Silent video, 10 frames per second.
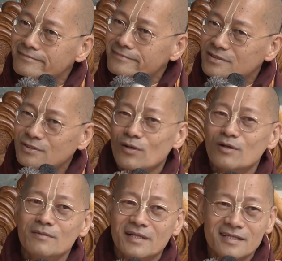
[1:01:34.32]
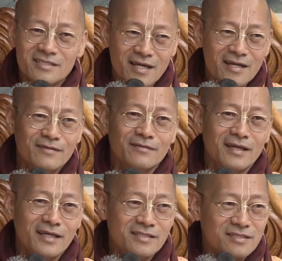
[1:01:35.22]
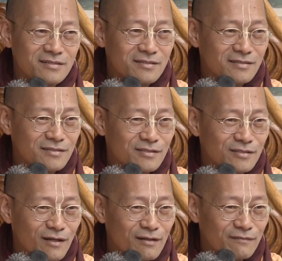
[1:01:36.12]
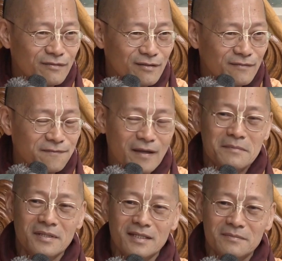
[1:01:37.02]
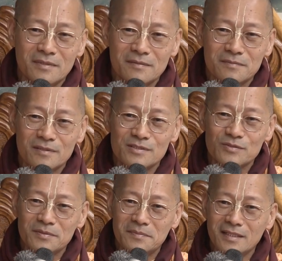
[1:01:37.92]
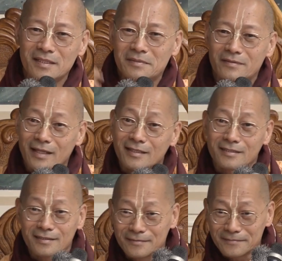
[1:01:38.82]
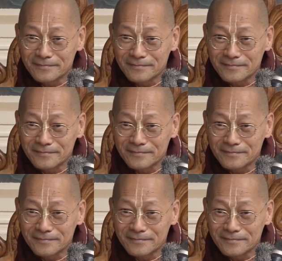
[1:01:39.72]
so many generations of your family members will be liberated.